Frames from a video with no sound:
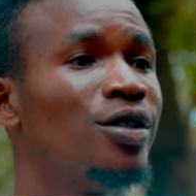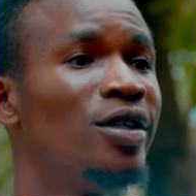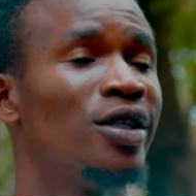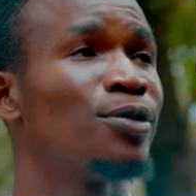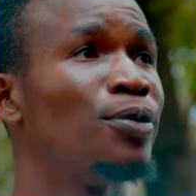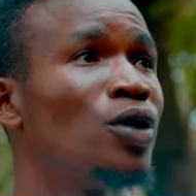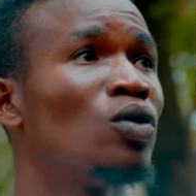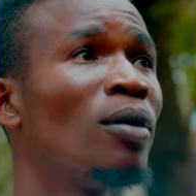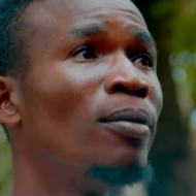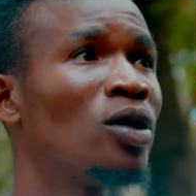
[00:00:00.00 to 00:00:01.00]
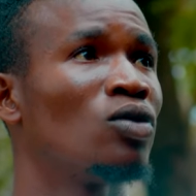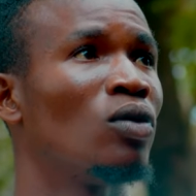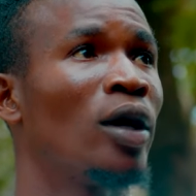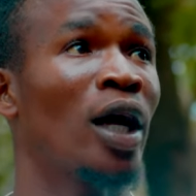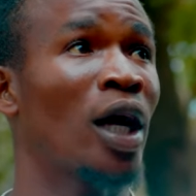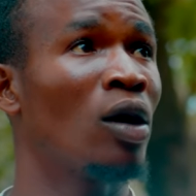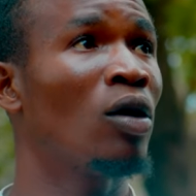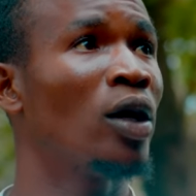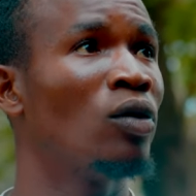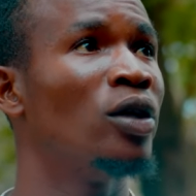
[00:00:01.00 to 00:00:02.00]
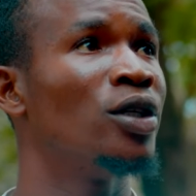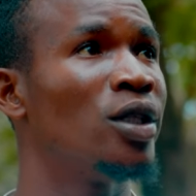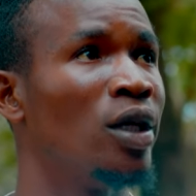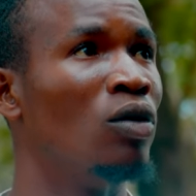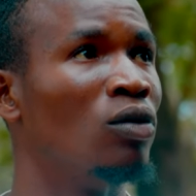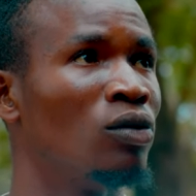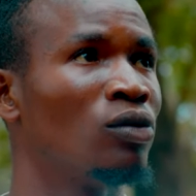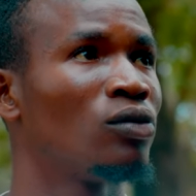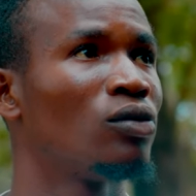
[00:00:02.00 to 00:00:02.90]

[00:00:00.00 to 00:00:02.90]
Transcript: is a spiritual battle, and I cannot handle it alone.